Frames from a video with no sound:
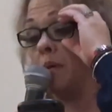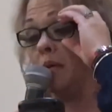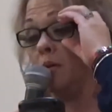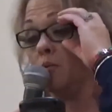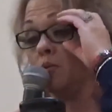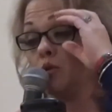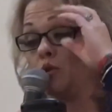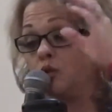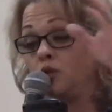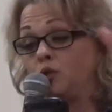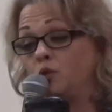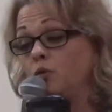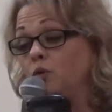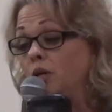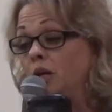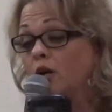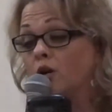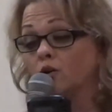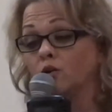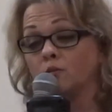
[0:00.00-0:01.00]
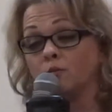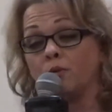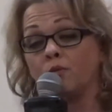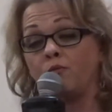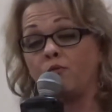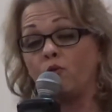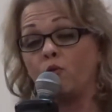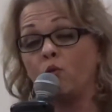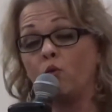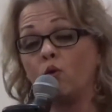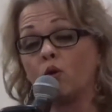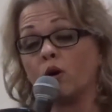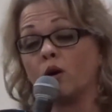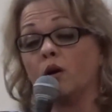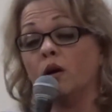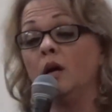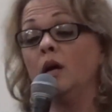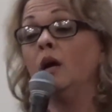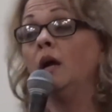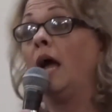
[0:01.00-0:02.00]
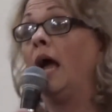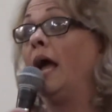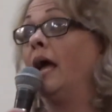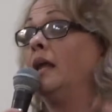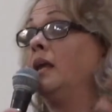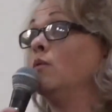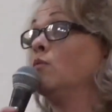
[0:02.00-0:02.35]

it was 2 years before, and it